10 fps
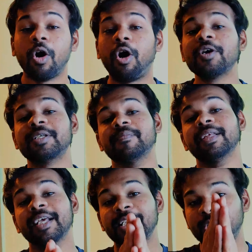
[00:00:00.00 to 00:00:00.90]
Awesome.
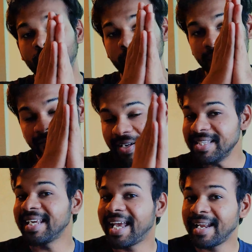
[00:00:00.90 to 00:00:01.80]
So once
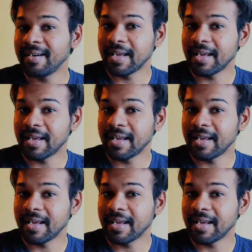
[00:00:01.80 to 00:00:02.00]
again,